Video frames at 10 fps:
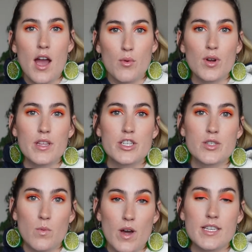I really
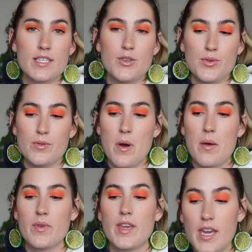just wanted to
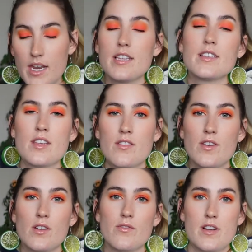get into the
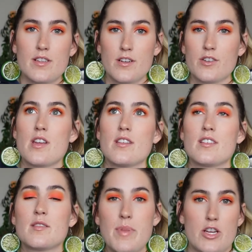field of research, and
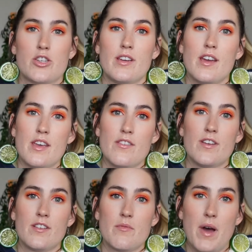especially in the
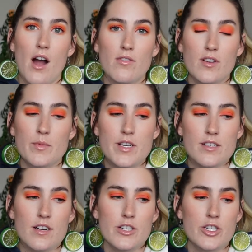field of biofilm
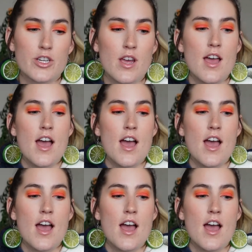research.